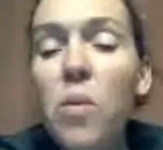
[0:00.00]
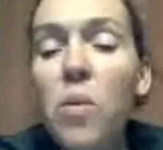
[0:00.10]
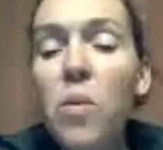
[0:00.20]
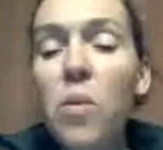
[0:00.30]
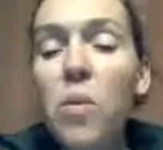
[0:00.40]

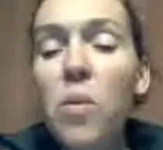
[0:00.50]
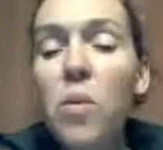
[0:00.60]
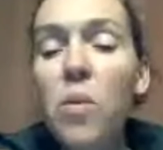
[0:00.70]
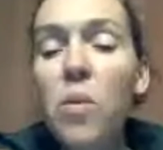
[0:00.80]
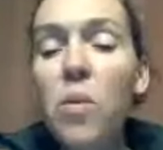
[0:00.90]
One of my
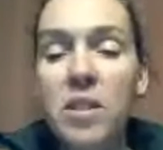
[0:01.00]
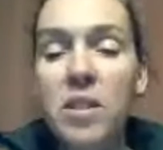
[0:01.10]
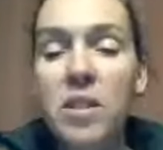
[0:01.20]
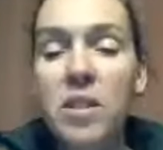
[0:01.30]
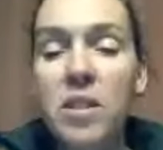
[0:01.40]
nieces
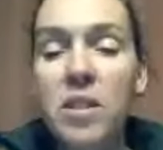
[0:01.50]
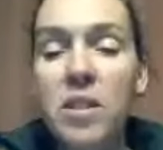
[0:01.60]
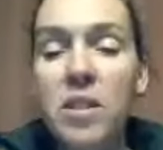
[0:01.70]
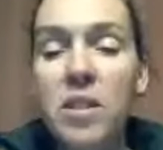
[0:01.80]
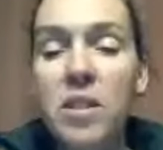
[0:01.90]
uses this
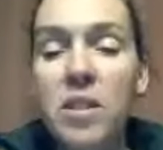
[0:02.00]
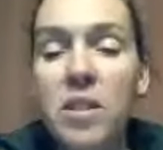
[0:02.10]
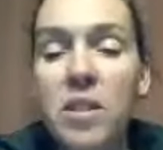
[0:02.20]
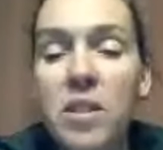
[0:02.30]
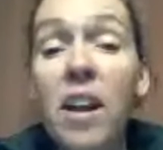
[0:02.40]
almost every
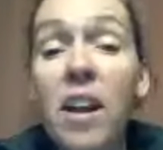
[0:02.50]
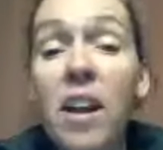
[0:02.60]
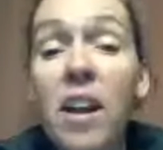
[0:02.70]
day